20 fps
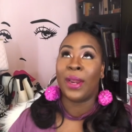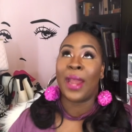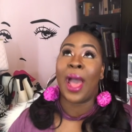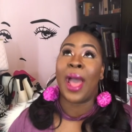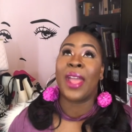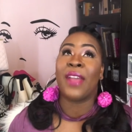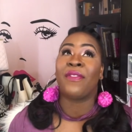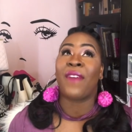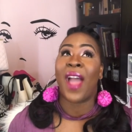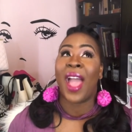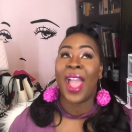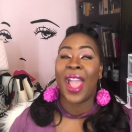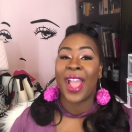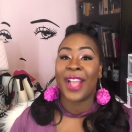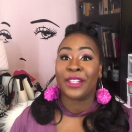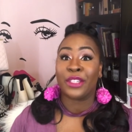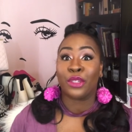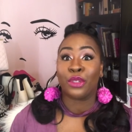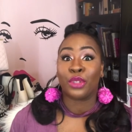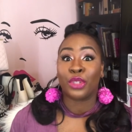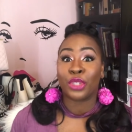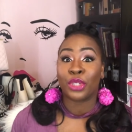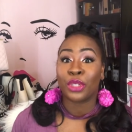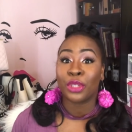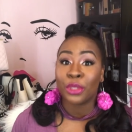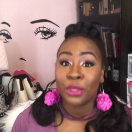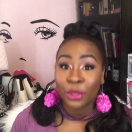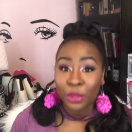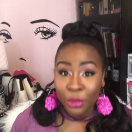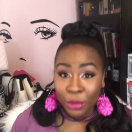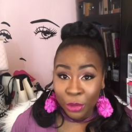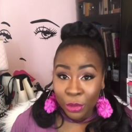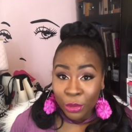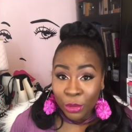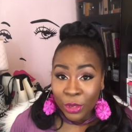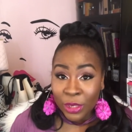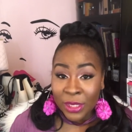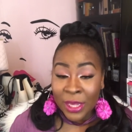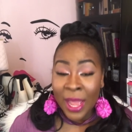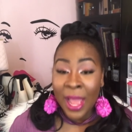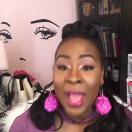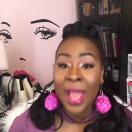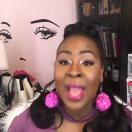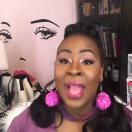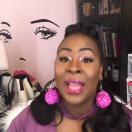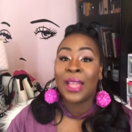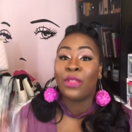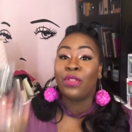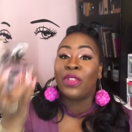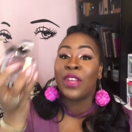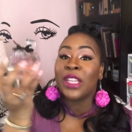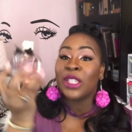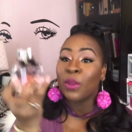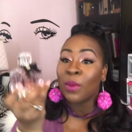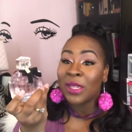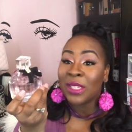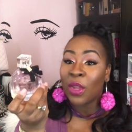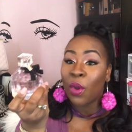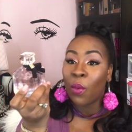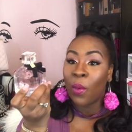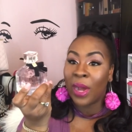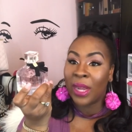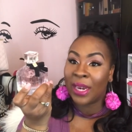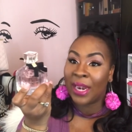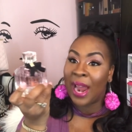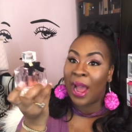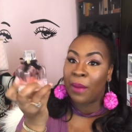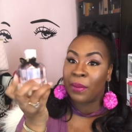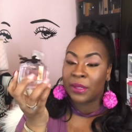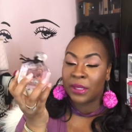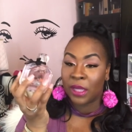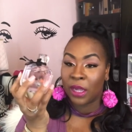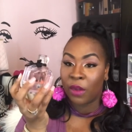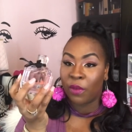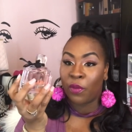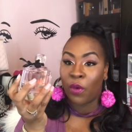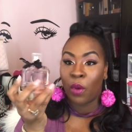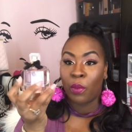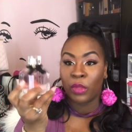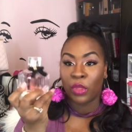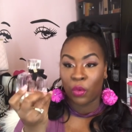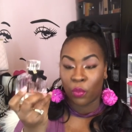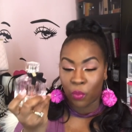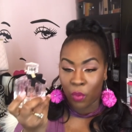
Now, if I had to choose, this was the one that I was looking for with the